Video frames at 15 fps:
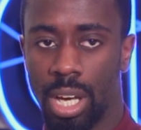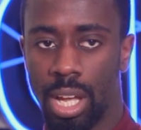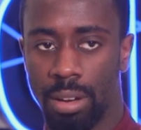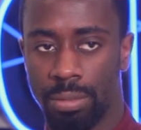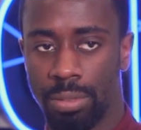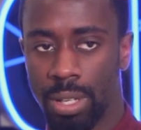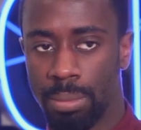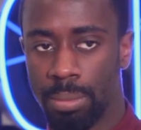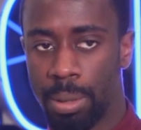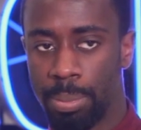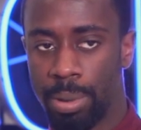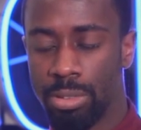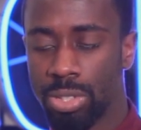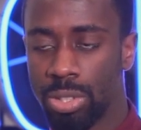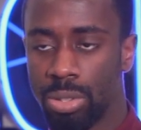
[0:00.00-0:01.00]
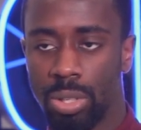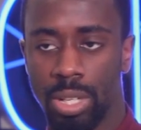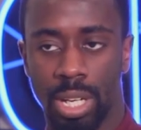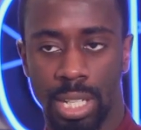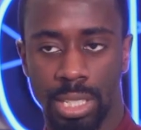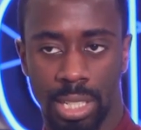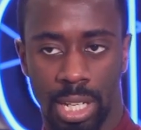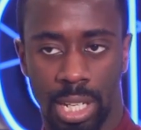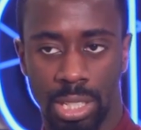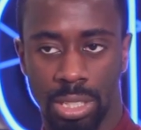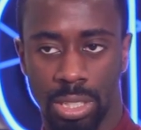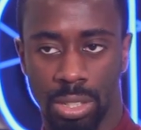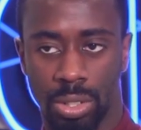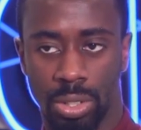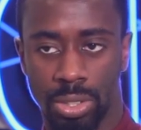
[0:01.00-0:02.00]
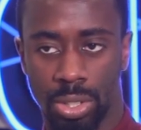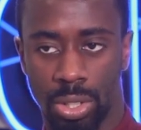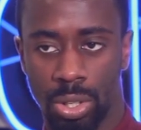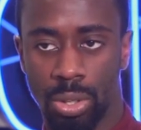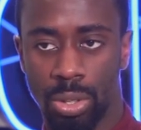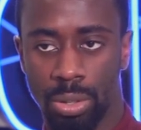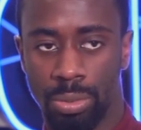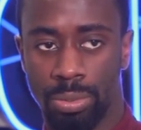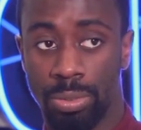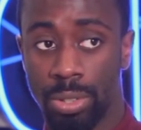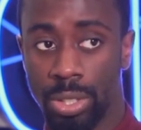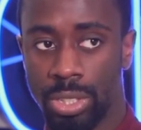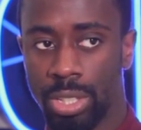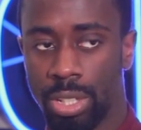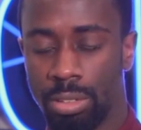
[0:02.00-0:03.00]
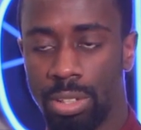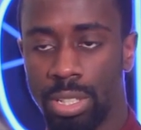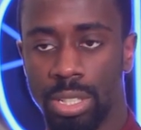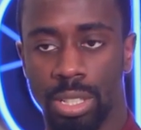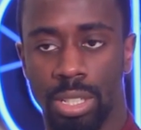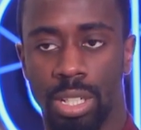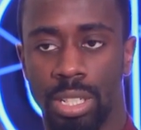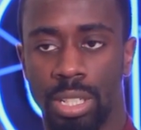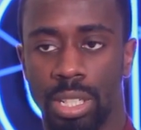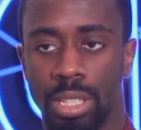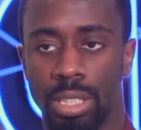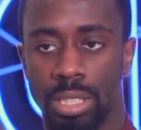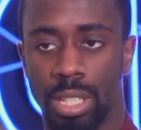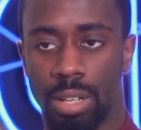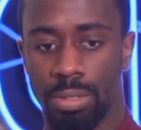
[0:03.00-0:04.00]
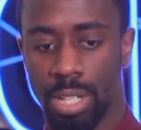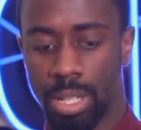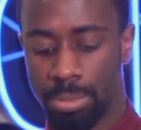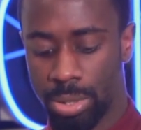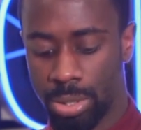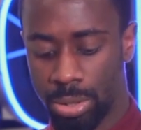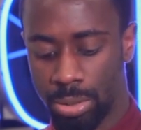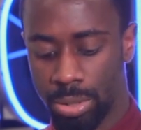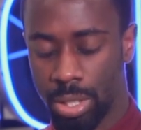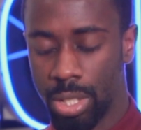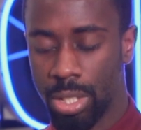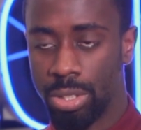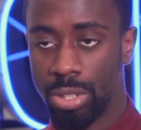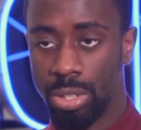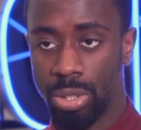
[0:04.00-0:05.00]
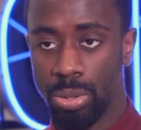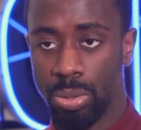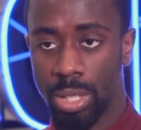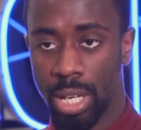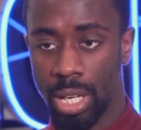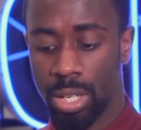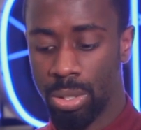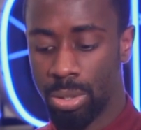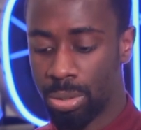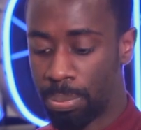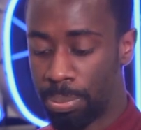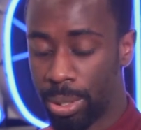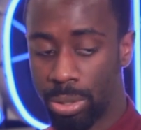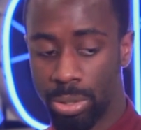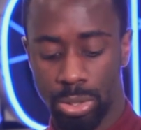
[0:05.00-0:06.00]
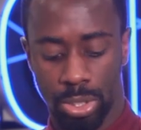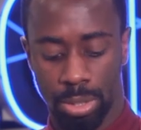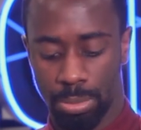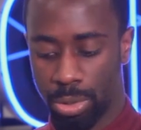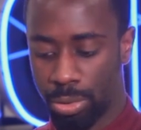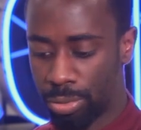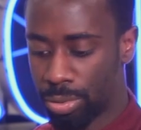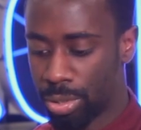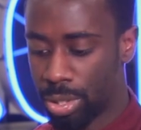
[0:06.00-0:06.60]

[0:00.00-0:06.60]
And I think my parents are not in isolation, because a lot of first generation Ghanaians that have come to the UK or Belgium or